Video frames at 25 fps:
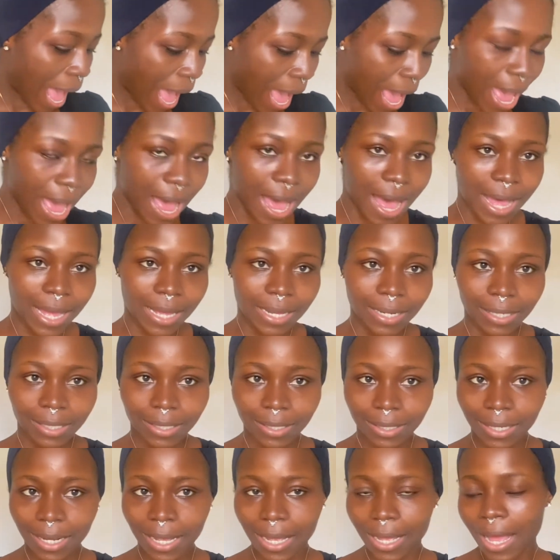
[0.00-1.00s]
and
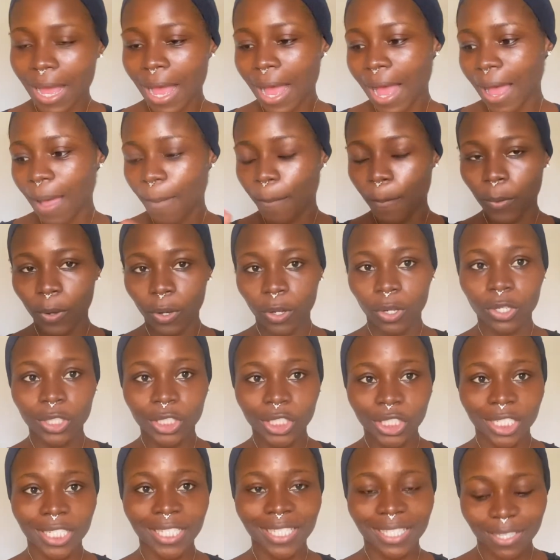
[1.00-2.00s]

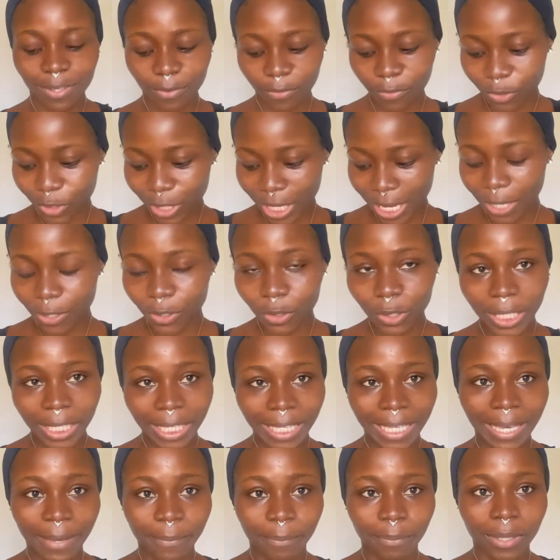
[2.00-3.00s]
apologies if you cannot
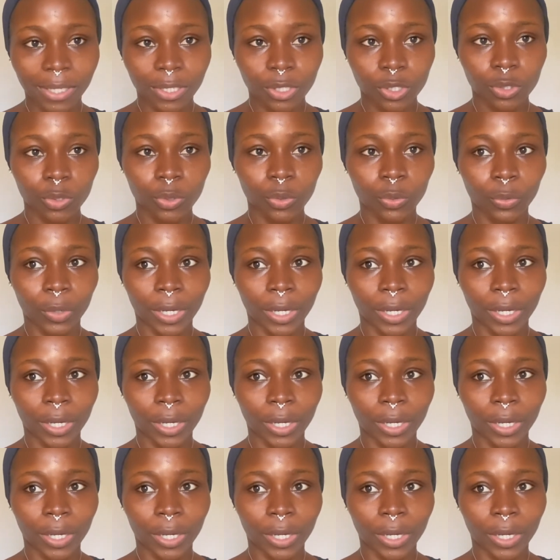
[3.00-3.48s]
hear me so